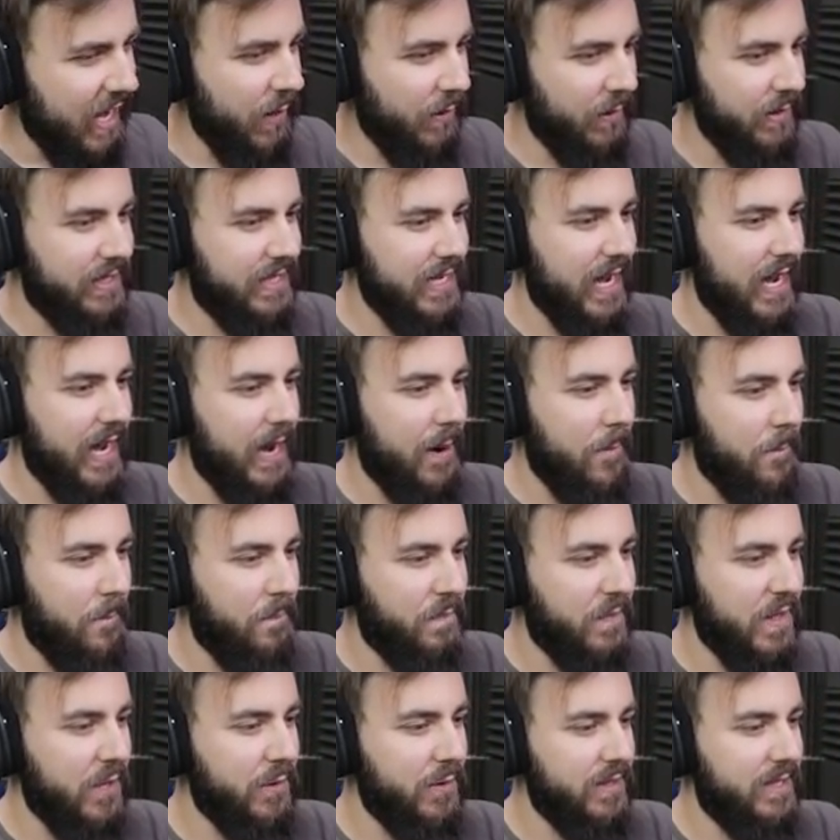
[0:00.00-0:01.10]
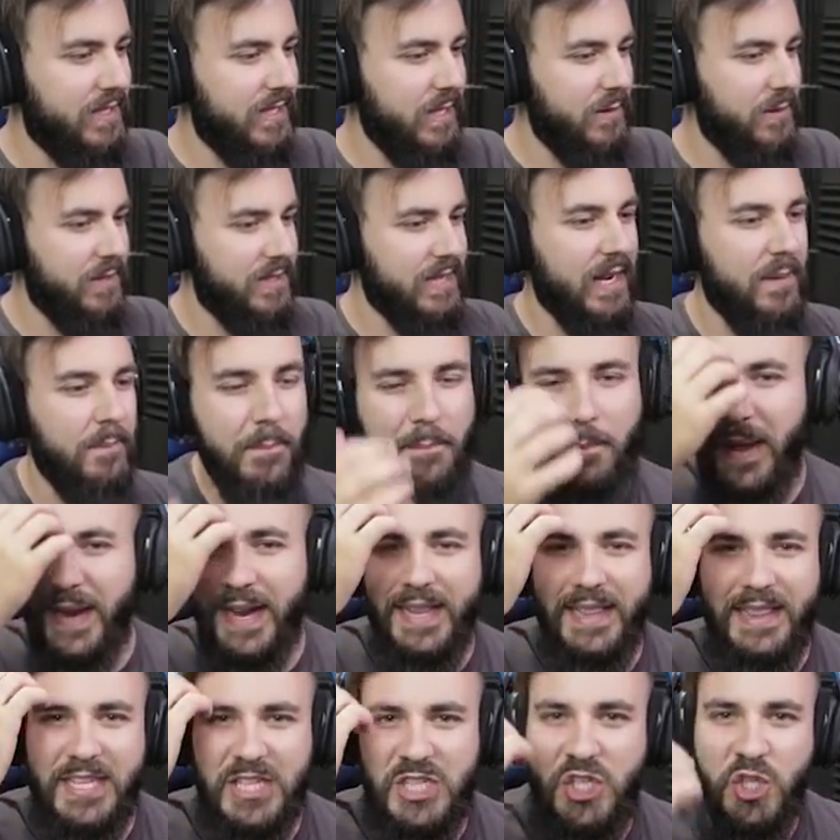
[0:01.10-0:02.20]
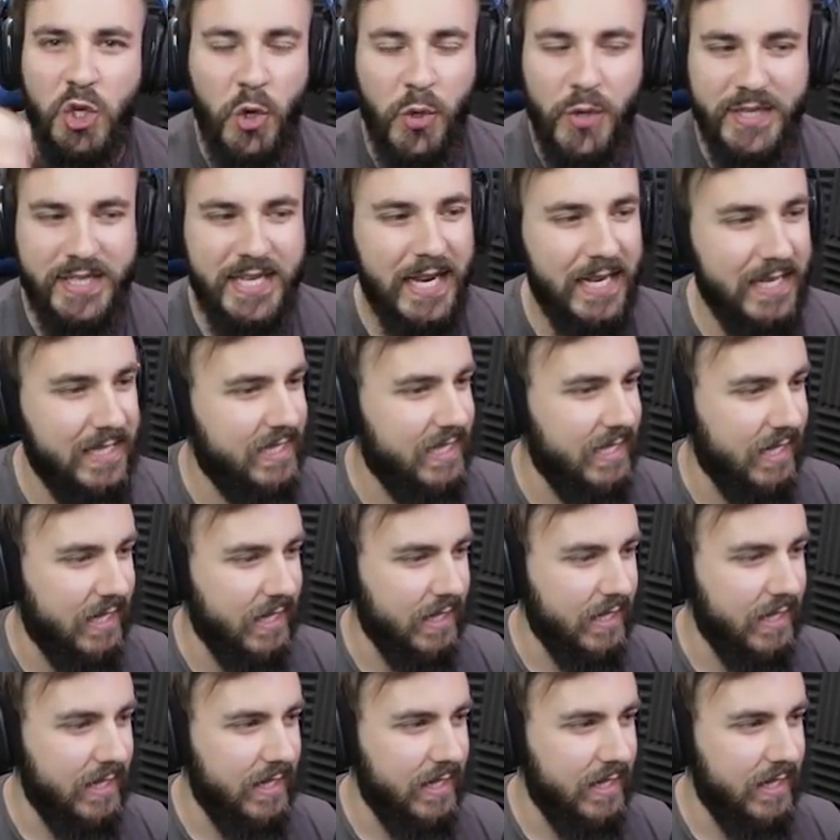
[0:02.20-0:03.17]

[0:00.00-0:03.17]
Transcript: He was um he was it was Megalosaurus hunting.